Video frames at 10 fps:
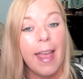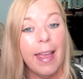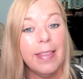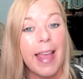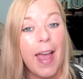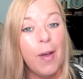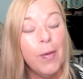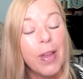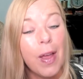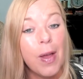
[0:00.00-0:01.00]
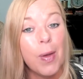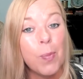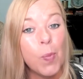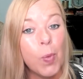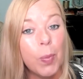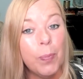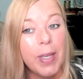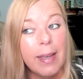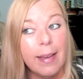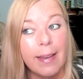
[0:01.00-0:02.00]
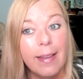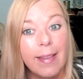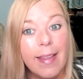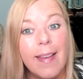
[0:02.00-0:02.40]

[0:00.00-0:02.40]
and the outcome will be